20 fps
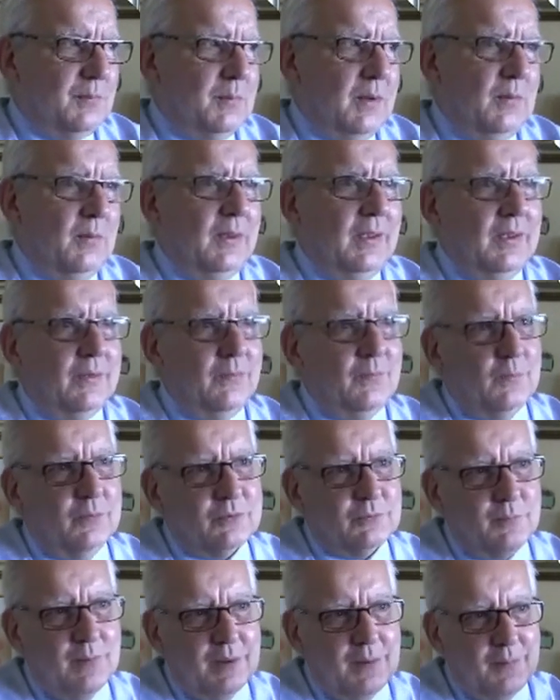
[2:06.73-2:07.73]
America
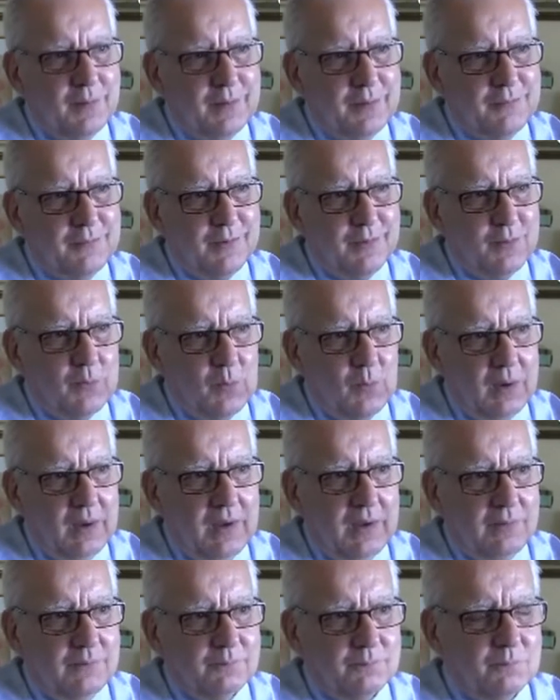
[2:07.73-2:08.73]
was very, very far
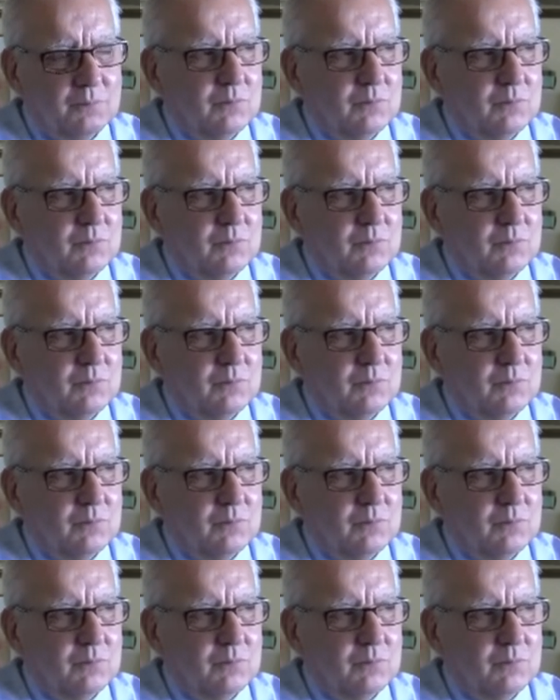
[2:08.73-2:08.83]
away.